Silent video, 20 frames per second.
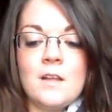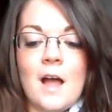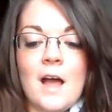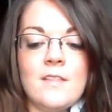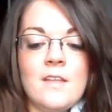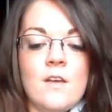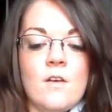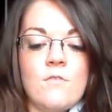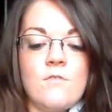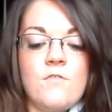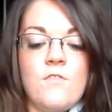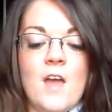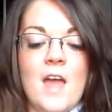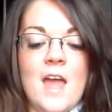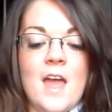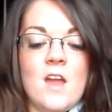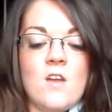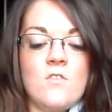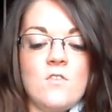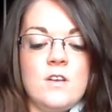and they're
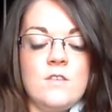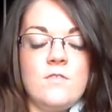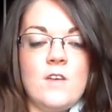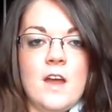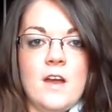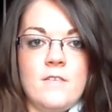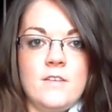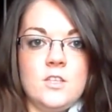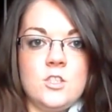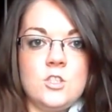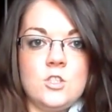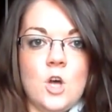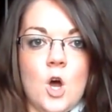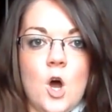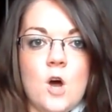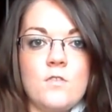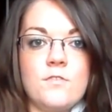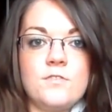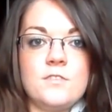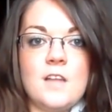very, very
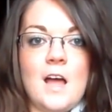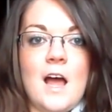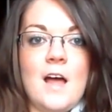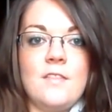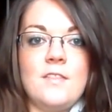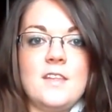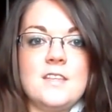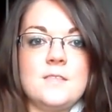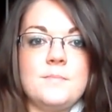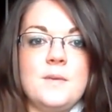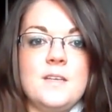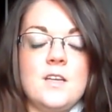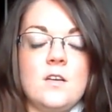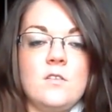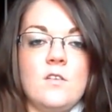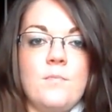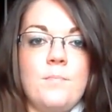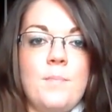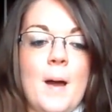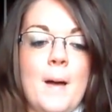soft, and this made
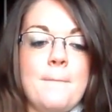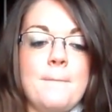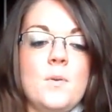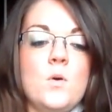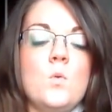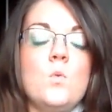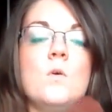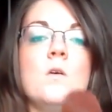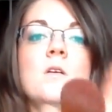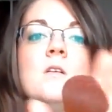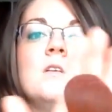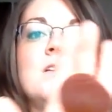out of bamboo.